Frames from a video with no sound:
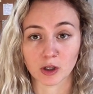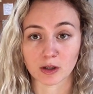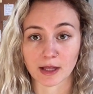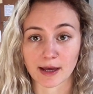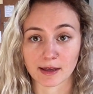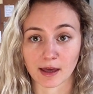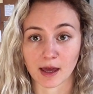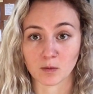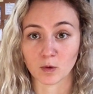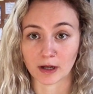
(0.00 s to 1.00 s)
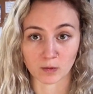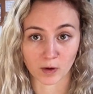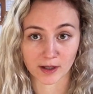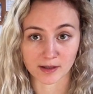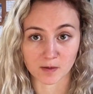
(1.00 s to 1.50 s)
look like and what I
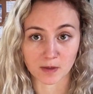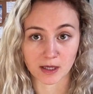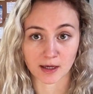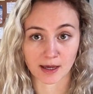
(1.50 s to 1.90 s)
want it to be.